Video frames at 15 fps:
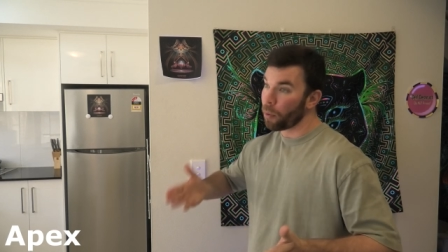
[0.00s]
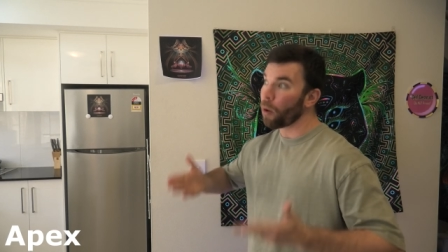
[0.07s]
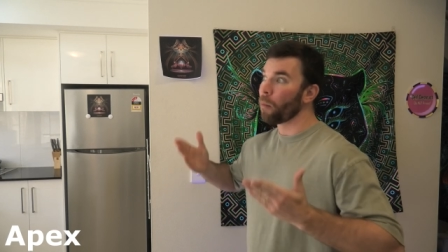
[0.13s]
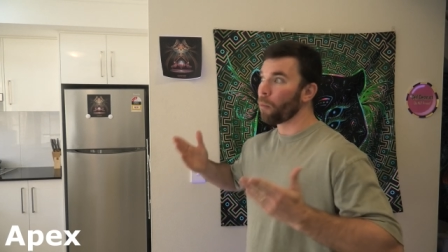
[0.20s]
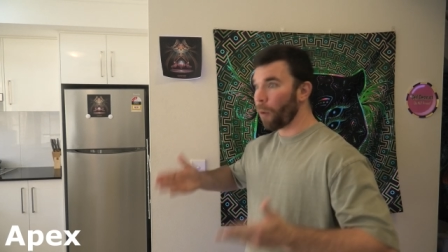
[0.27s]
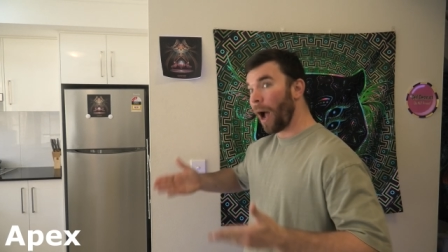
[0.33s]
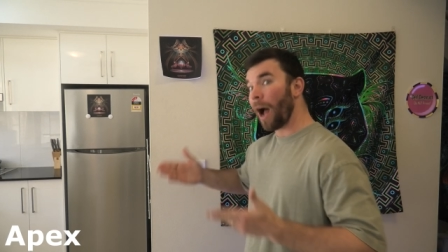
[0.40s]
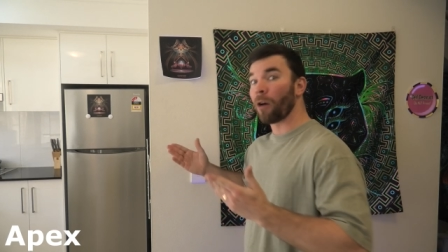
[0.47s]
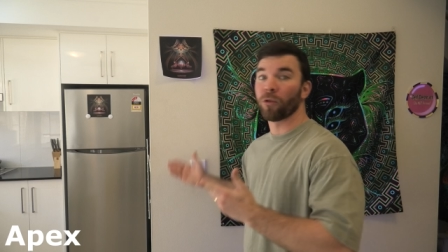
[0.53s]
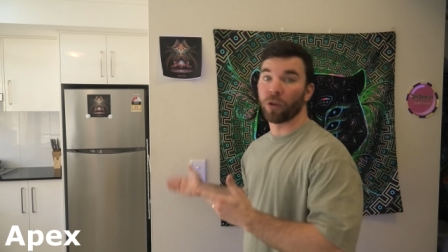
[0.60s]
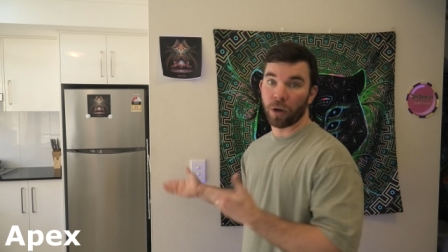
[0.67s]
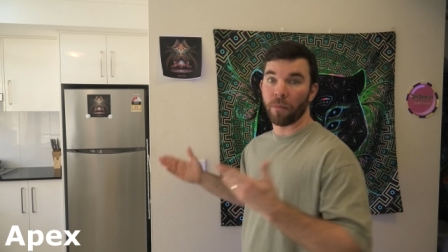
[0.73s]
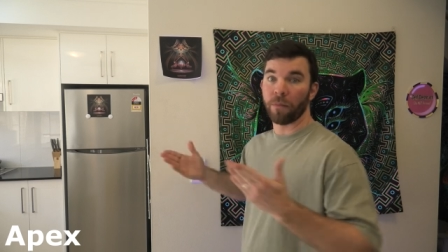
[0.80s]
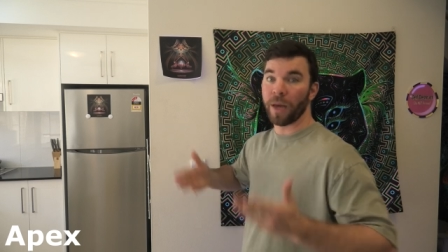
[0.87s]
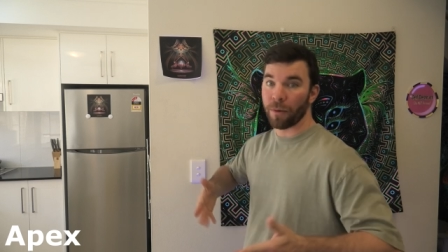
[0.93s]
boom wow,
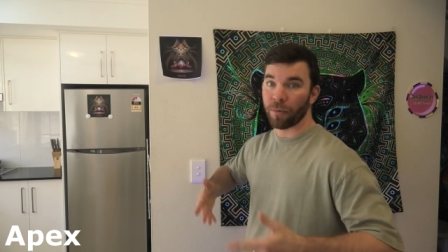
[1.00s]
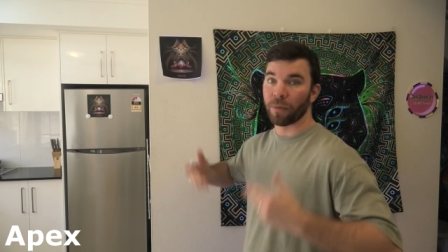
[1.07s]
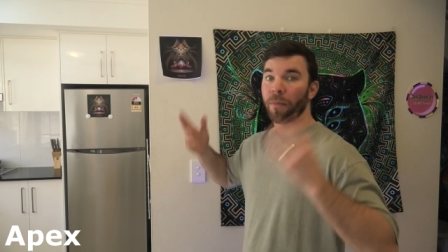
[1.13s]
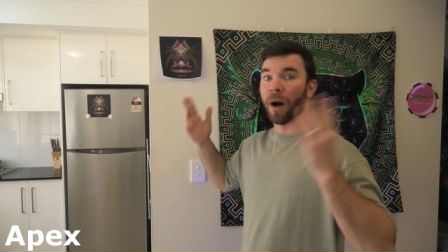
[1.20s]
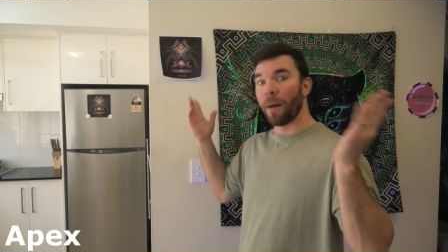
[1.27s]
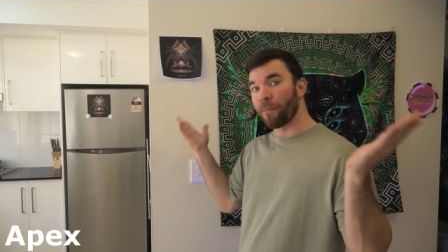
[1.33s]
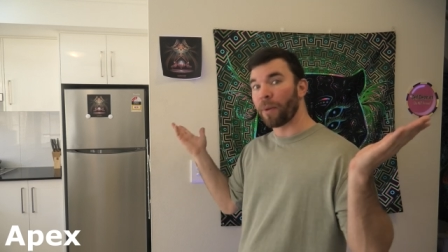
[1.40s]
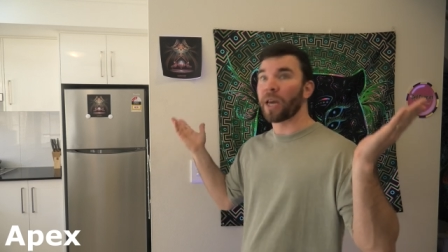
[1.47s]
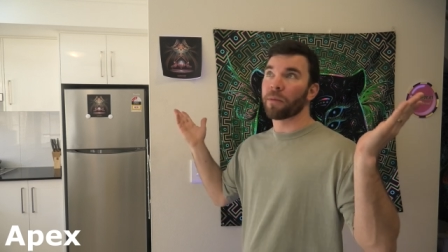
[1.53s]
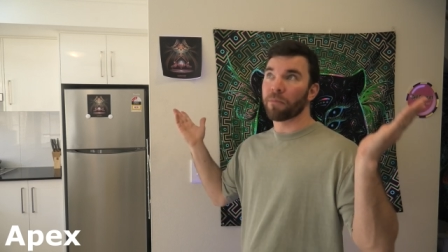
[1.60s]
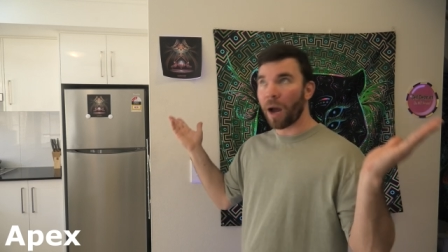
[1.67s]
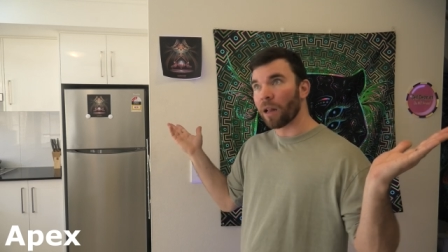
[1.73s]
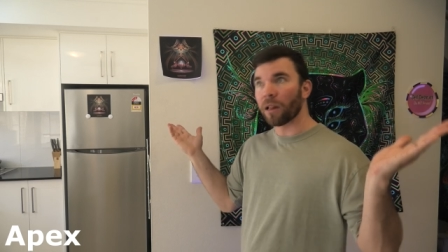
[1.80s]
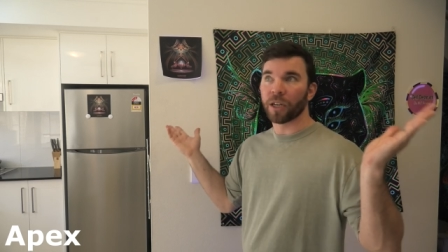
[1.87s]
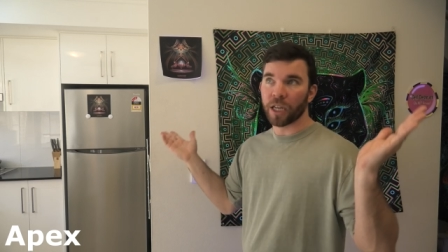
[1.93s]
look at me with my big
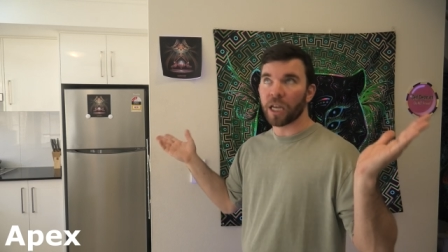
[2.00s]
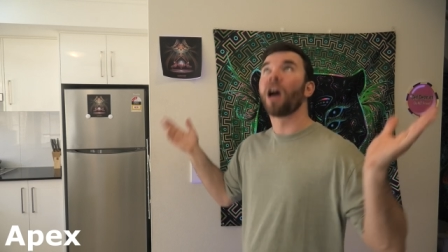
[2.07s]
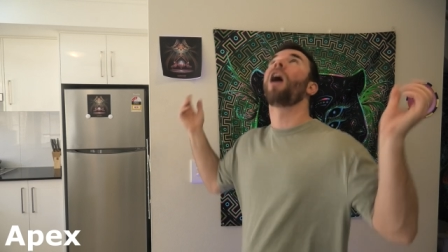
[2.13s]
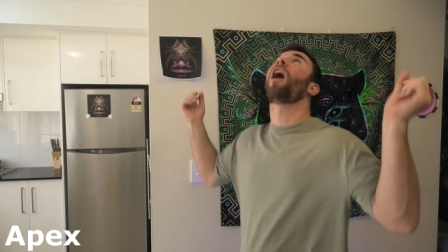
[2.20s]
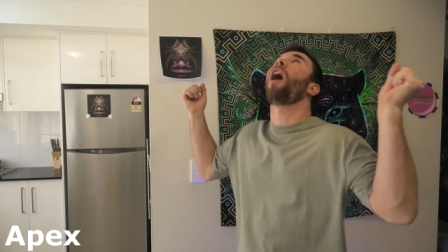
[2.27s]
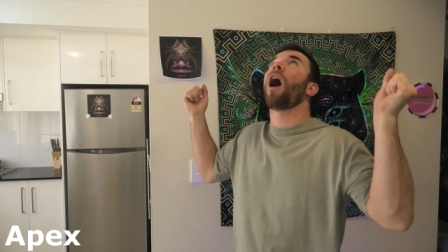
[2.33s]
melody.